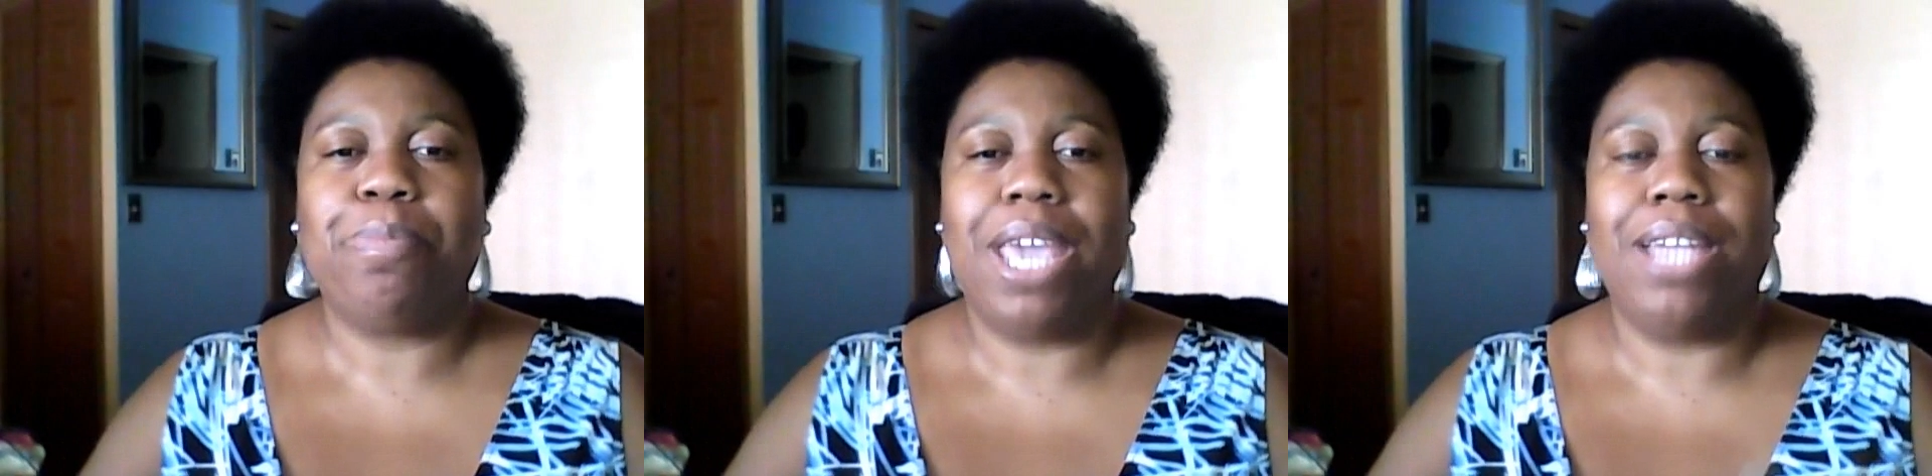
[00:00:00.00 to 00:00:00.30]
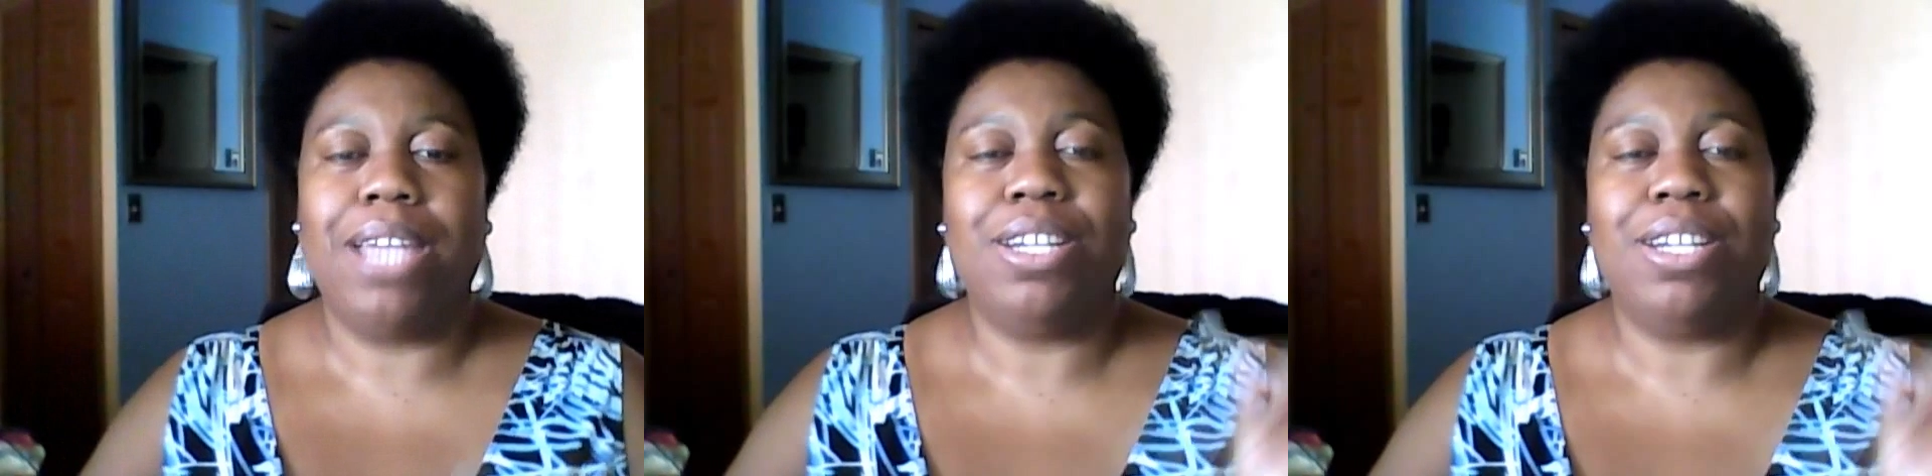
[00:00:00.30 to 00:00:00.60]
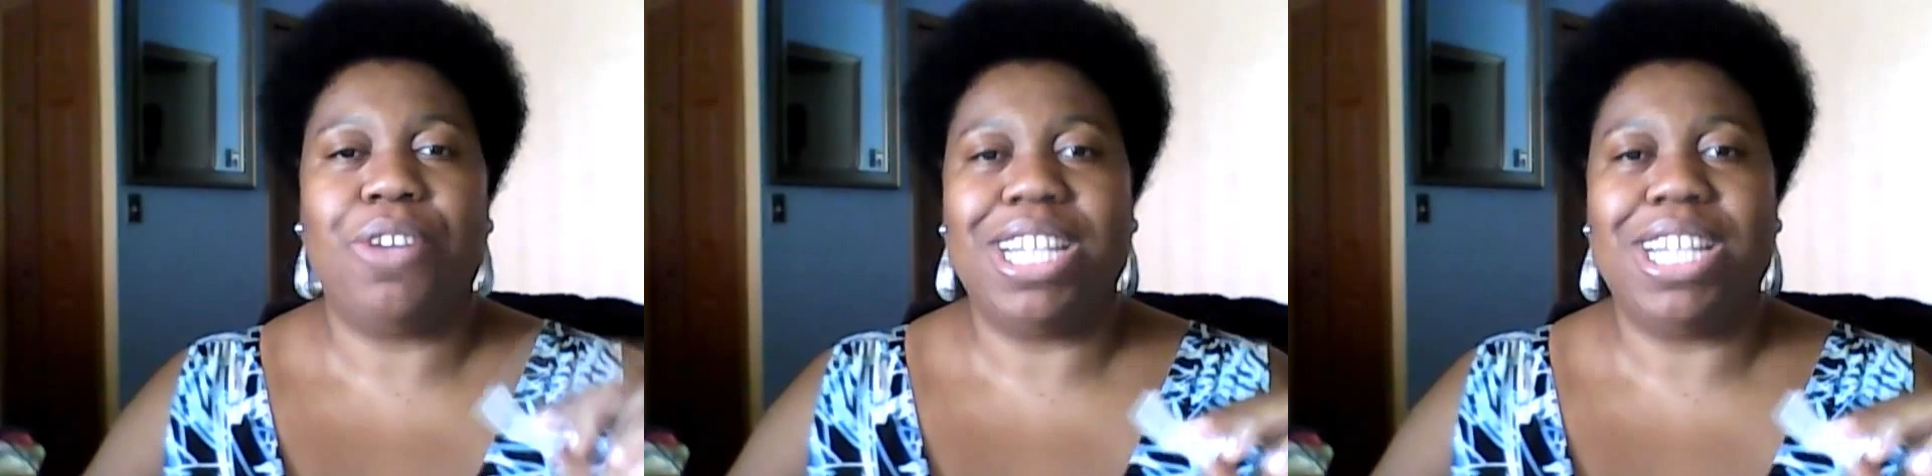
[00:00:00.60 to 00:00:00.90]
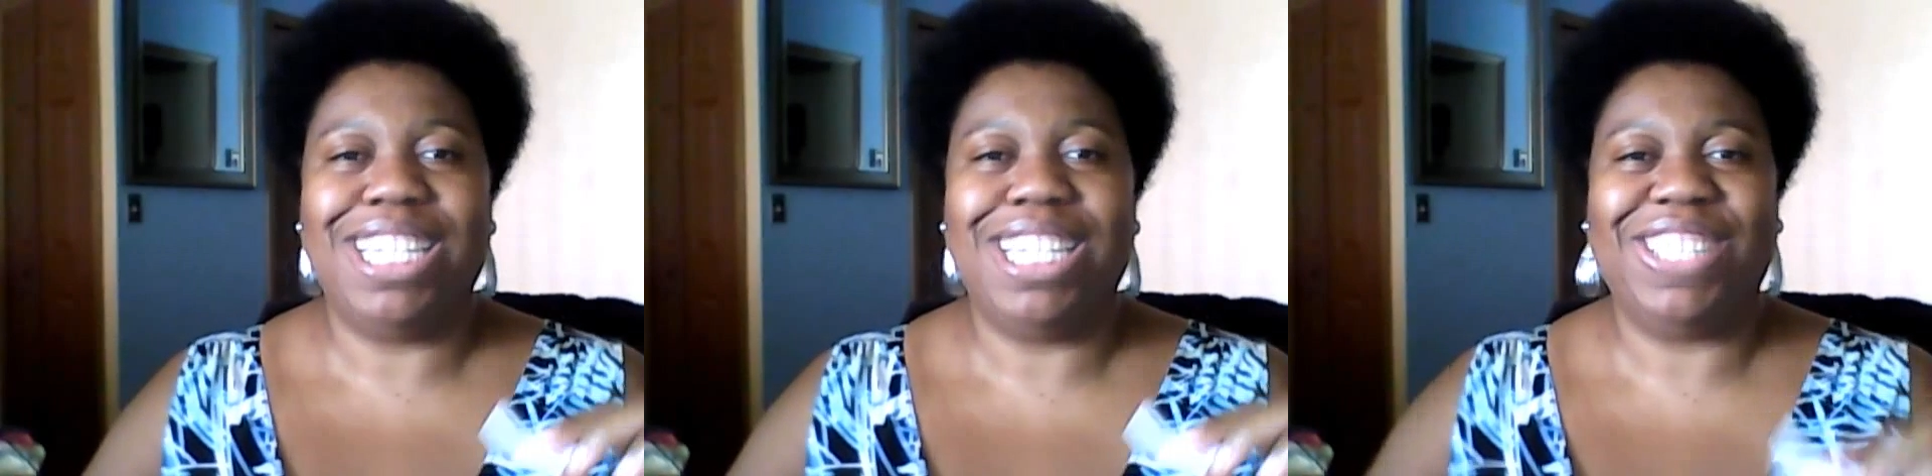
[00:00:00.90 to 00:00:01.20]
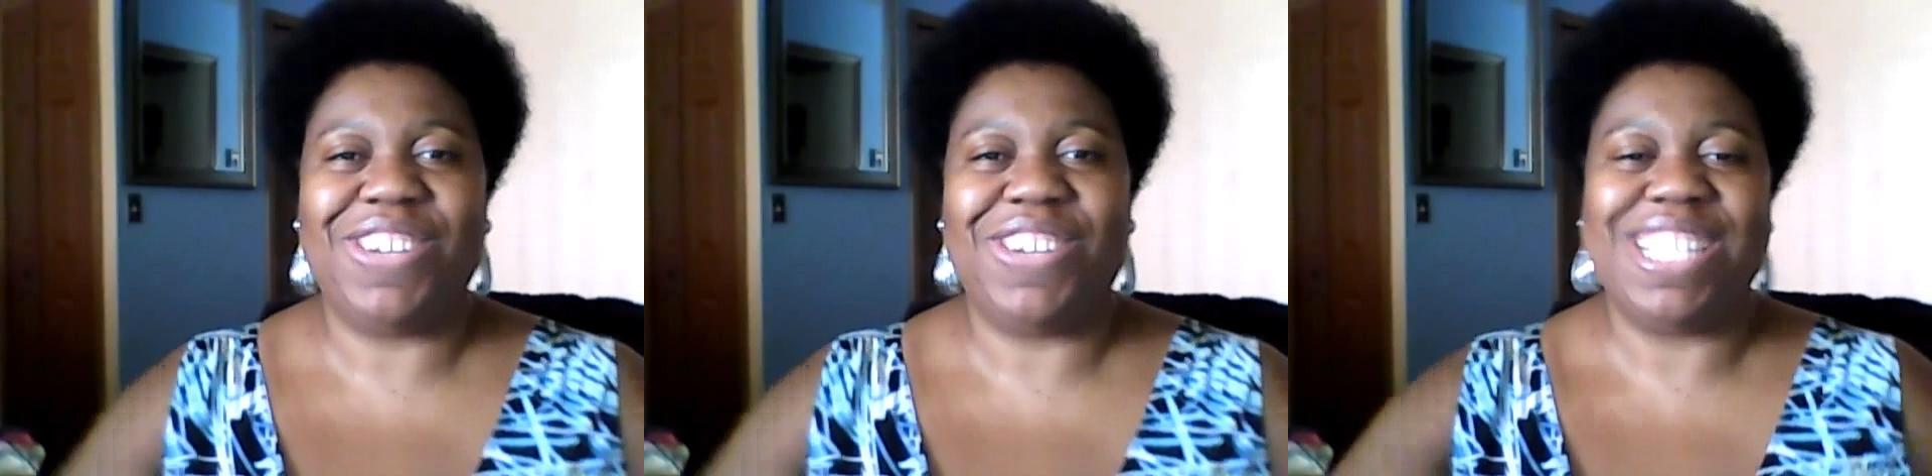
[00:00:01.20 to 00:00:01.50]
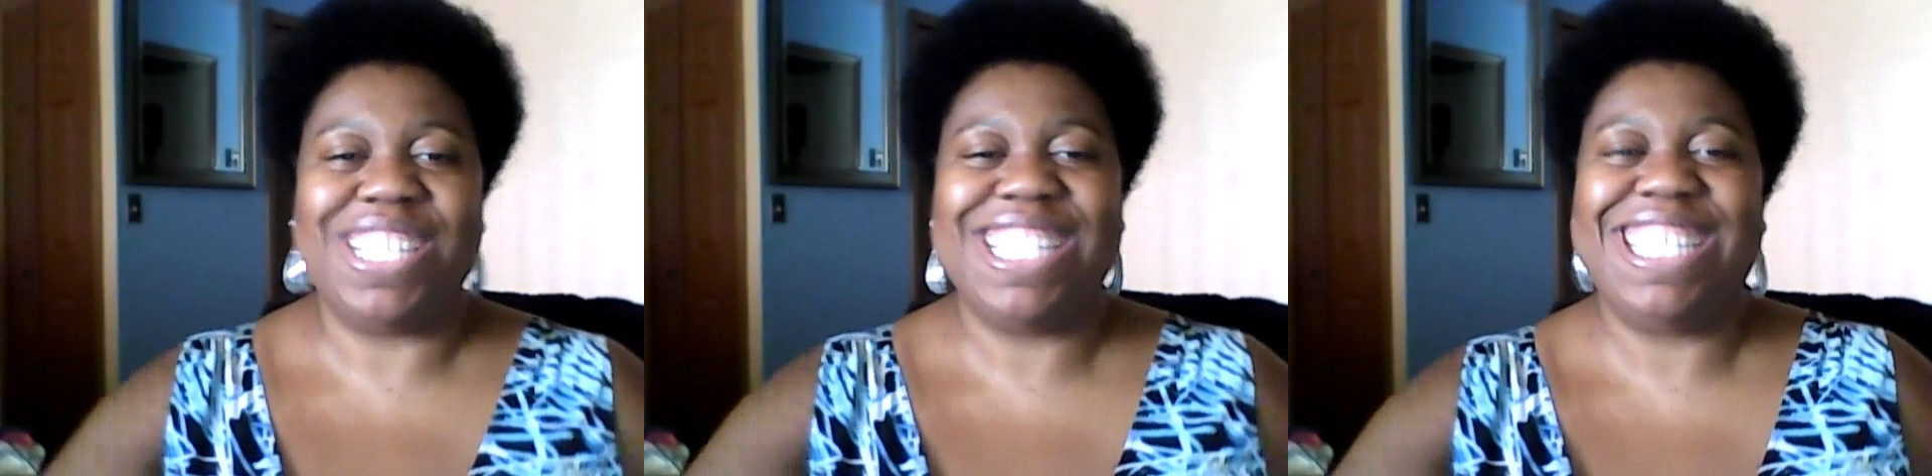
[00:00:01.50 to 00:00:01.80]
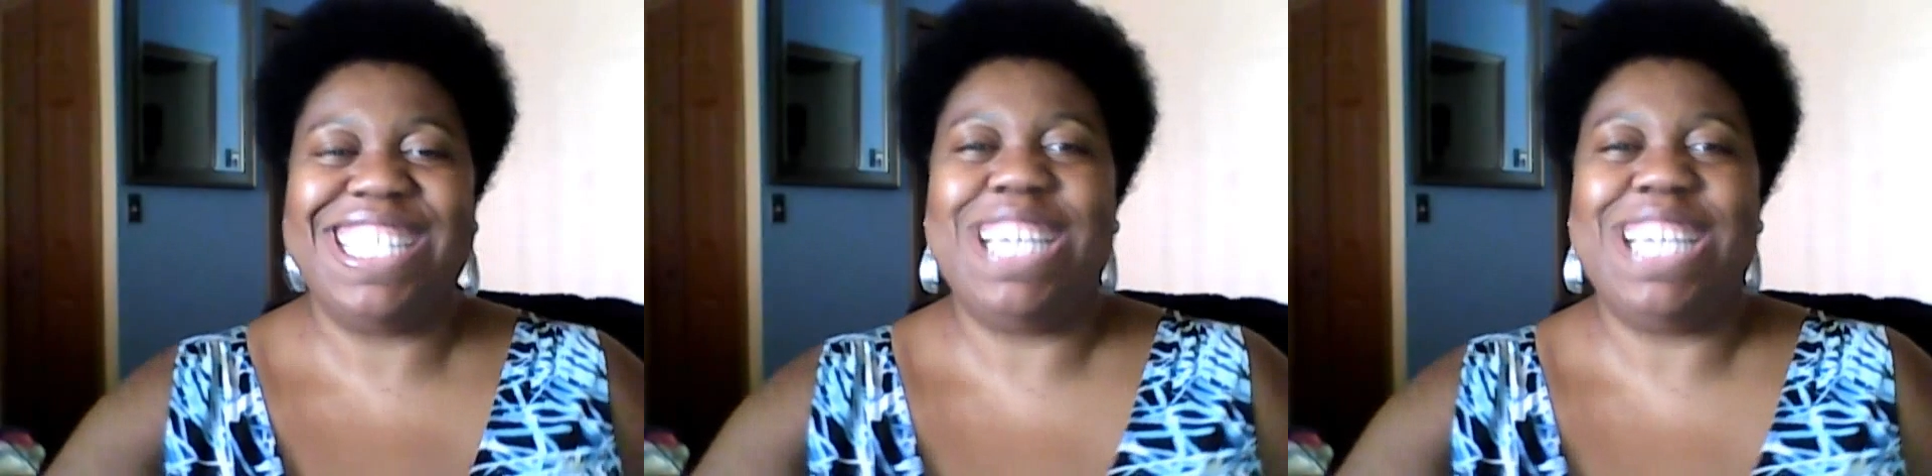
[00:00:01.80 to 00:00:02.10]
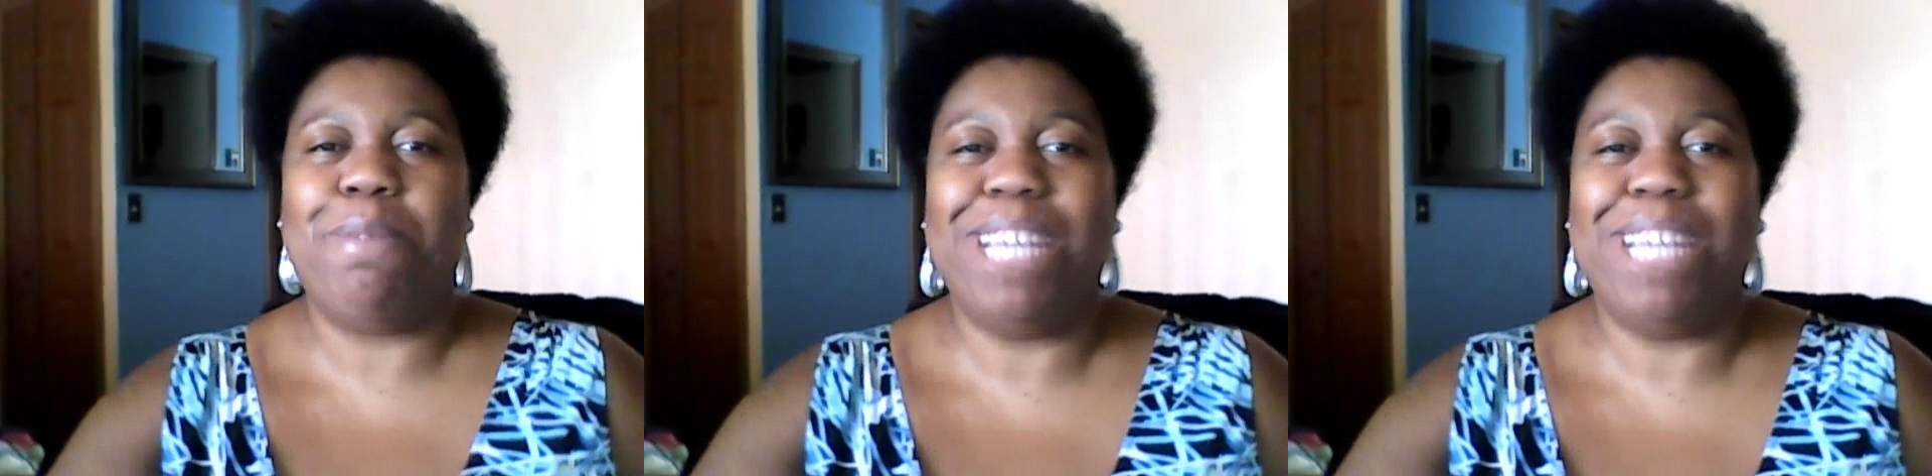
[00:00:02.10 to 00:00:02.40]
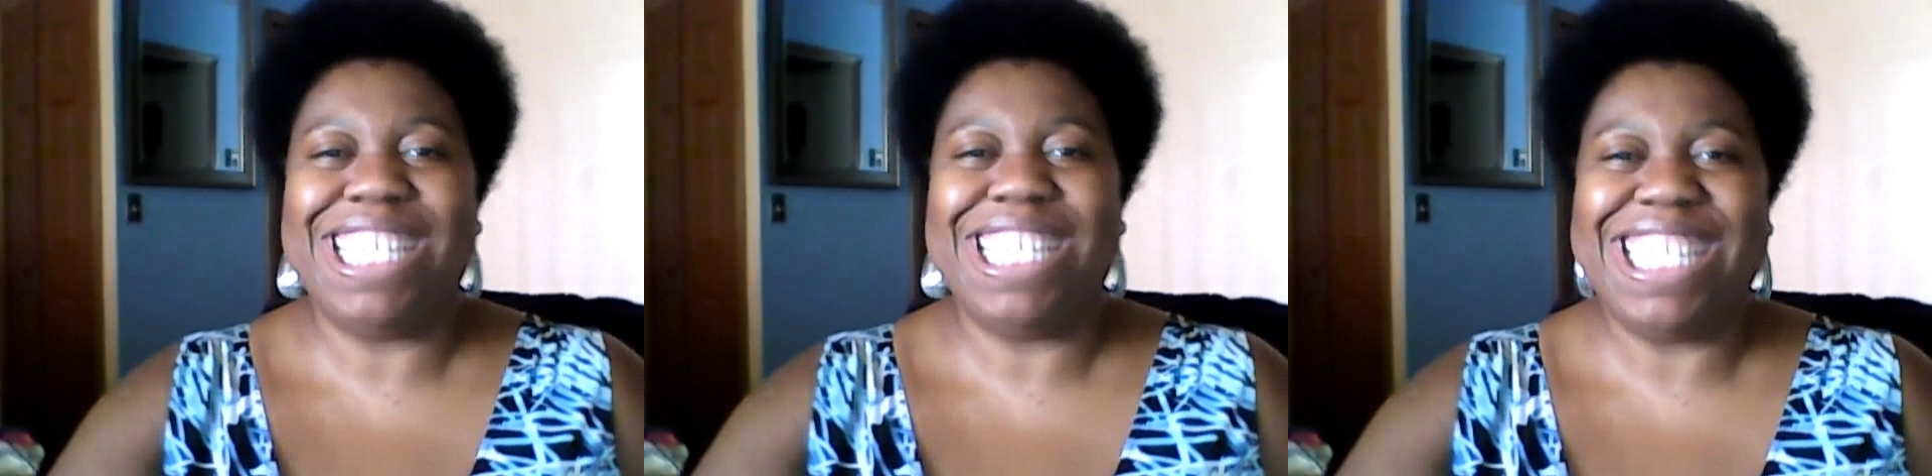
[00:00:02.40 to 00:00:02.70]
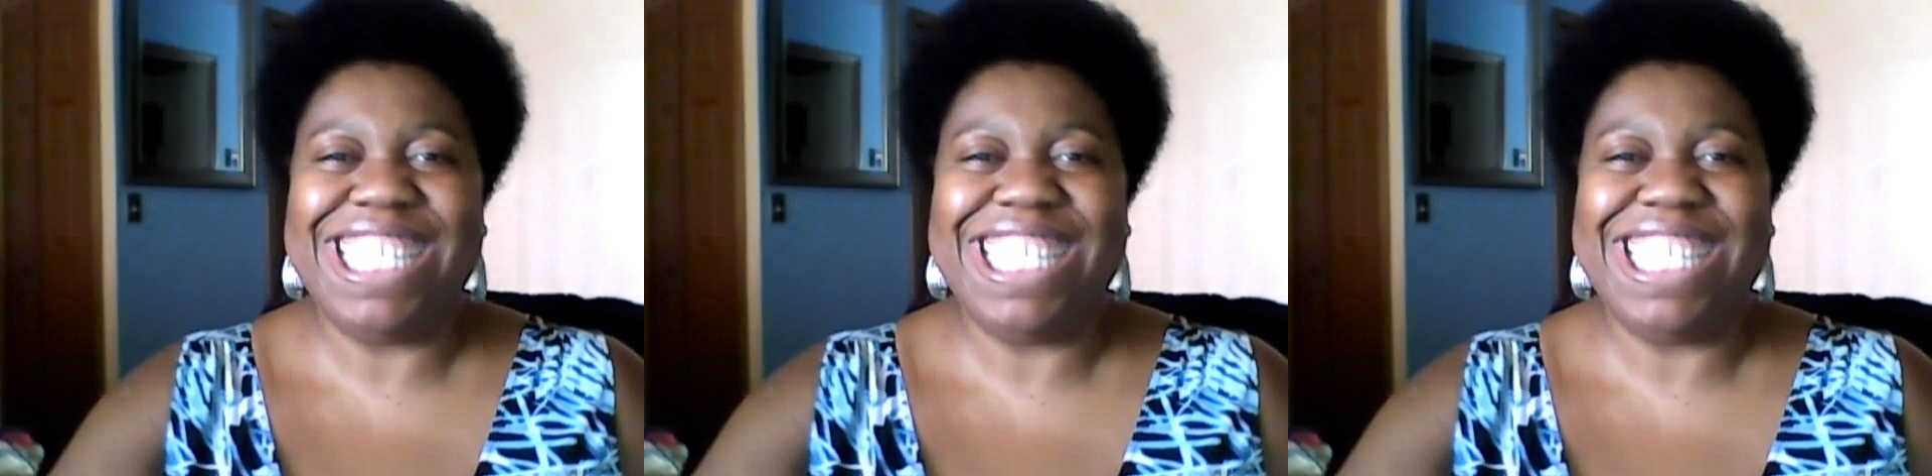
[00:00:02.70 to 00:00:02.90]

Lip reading: And congratulations, Curtis. Y'all be blessed.